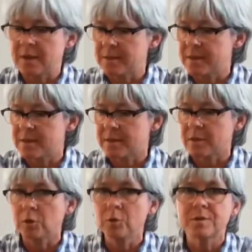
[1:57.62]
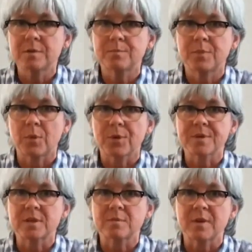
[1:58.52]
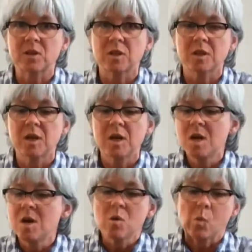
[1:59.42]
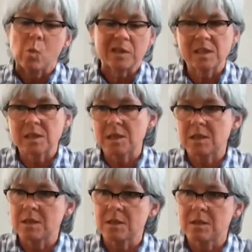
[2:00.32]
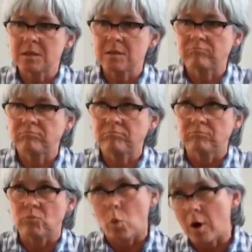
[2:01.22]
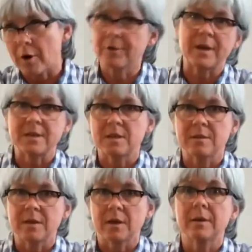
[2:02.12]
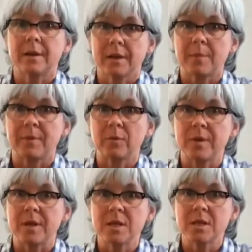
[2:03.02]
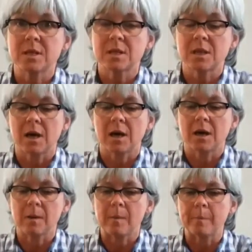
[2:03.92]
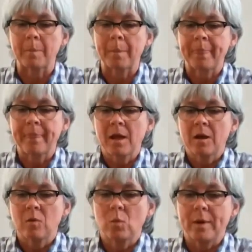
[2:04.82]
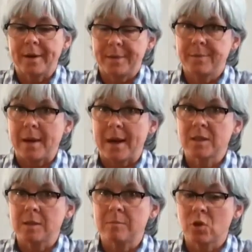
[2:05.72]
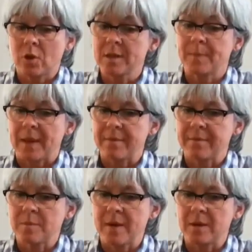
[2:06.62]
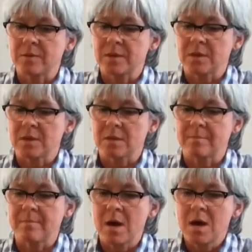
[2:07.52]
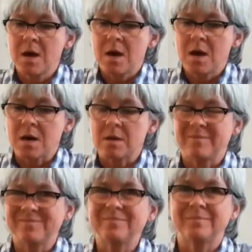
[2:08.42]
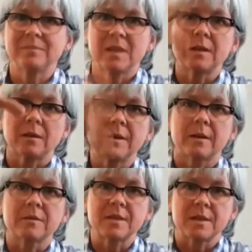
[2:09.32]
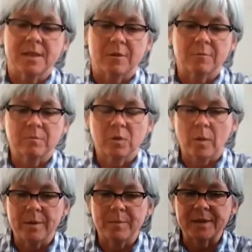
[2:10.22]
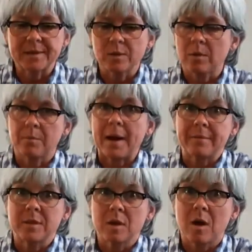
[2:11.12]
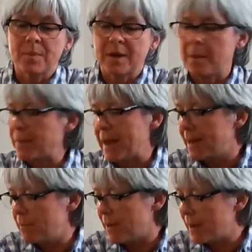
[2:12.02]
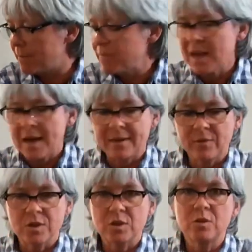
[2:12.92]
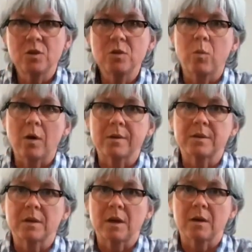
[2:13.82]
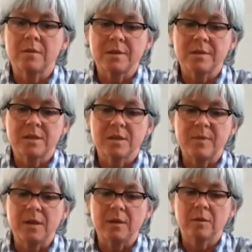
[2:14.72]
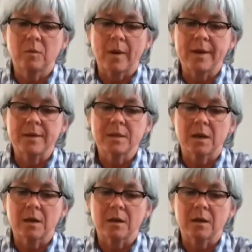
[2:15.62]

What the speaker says: because this is a loose, porous mixture. Once the water gets there in a couple of weeks, when I actually transplant the tomatoes into them, it'll sink down quite a bit, so I'll have to top it up anyway. And of course, you do want these to be quite